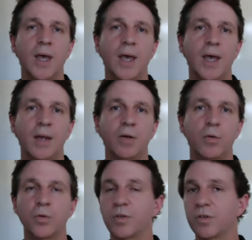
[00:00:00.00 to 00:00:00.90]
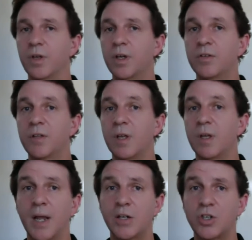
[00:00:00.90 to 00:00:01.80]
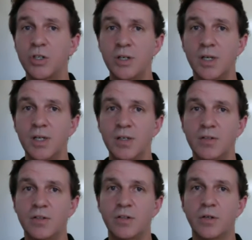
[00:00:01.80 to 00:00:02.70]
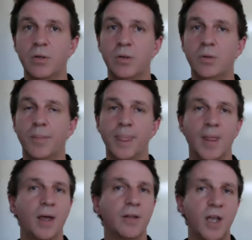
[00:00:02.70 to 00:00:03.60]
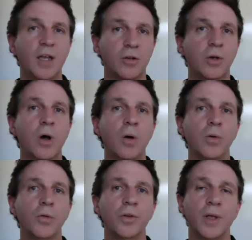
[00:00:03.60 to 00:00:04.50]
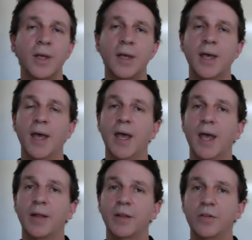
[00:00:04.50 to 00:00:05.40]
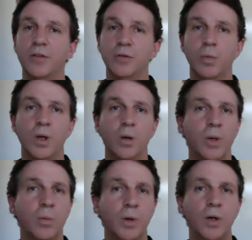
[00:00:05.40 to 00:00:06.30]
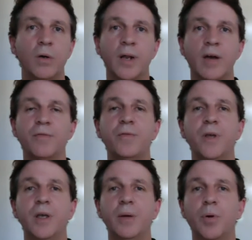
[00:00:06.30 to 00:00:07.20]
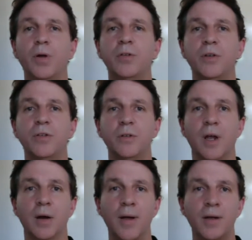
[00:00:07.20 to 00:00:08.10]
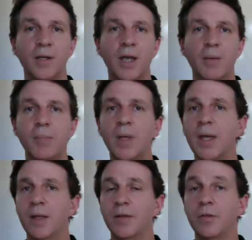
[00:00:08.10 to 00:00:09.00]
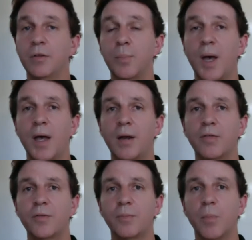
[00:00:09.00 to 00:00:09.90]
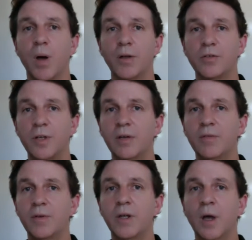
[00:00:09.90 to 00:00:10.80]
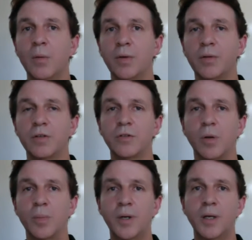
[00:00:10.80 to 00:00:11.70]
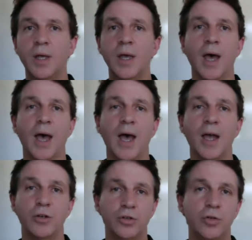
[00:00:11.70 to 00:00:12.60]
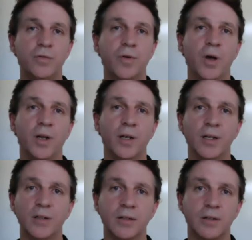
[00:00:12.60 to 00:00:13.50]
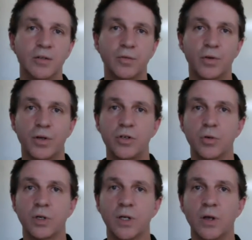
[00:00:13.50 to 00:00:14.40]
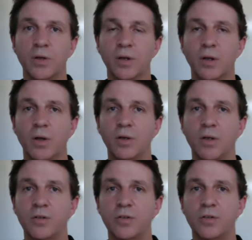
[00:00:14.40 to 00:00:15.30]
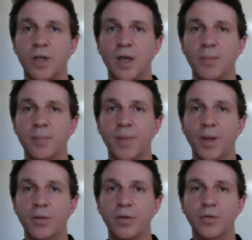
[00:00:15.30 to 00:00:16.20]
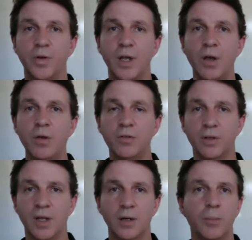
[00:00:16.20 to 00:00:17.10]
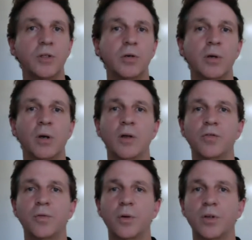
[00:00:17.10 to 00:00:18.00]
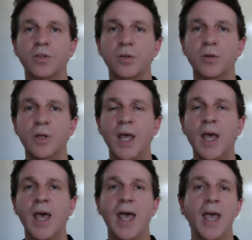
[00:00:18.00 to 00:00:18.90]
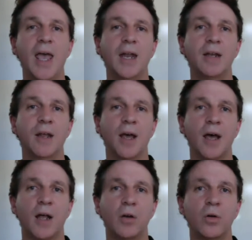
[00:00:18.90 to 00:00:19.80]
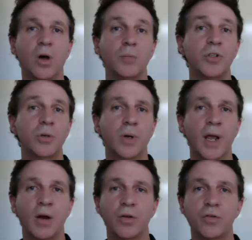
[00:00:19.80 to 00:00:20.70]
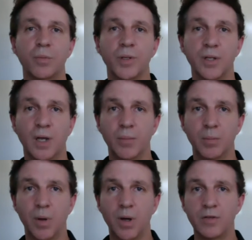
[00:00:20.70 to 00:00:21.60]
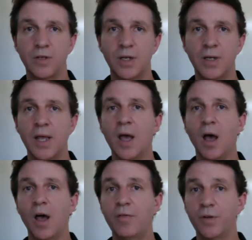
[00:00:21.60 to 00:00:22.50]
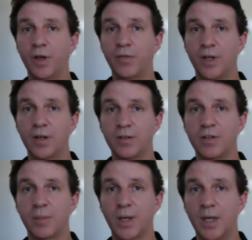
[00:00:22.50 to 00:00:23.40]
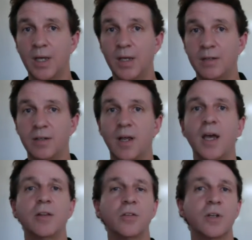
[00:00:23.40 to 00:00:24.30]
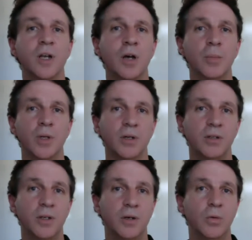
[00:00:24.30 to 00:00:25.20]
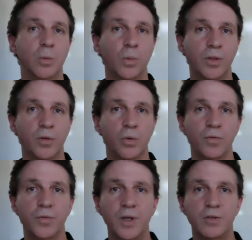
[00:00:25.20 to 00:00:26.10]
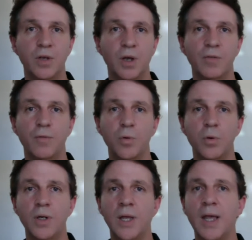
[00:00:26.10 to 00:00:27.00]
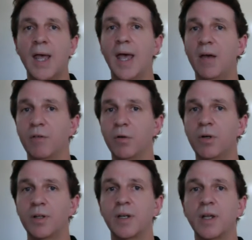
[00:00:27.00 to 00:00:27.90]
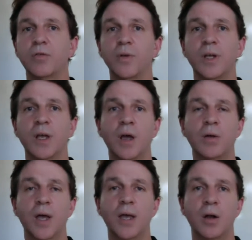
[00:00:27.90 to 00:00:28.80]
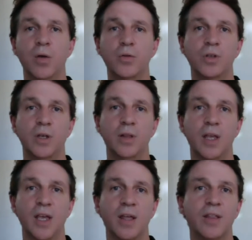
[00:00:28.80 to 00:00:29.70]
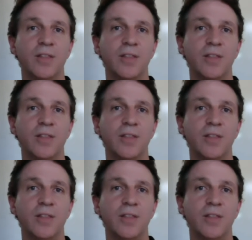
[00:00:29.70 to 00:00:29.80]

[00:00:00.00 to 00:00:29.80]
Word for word: And of course, the second step in action is to attack your goals. And this is where we work on our fear process in our outer game. This is part of my second video on this topic. Uh, you should find a link to this very shortly on on this um, on this video, so that'll materialize very soon. And uh, look, I'm Stuart Harris from Attainment Mindset. Hopefully, I've done something here today that's going to help you to deal with your fears going forward have a look at the next video and I'll see you there.